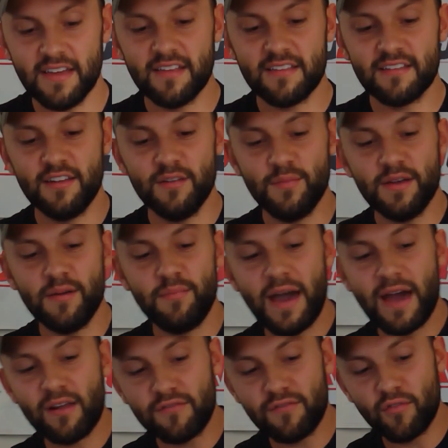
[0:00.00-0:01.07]
going to be a
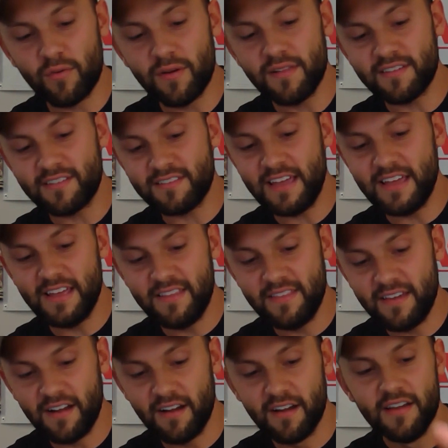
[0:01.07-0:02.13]
battle for real estate in
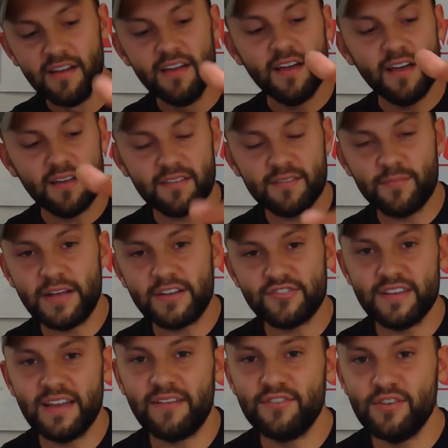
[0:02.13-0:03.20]
there, especially
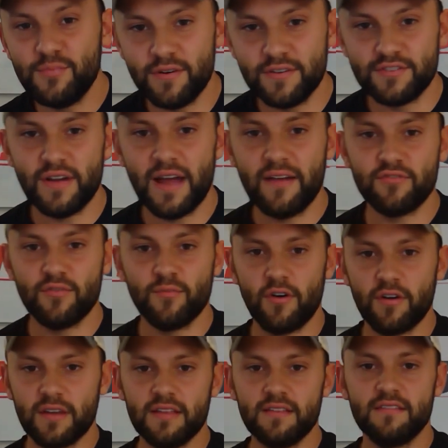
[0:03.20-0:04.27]
after you put your
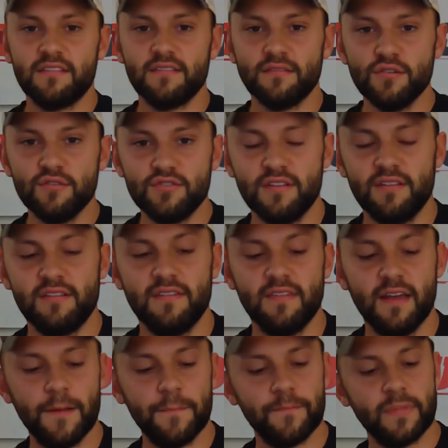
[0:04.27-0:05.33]
aftermarket solutions in there.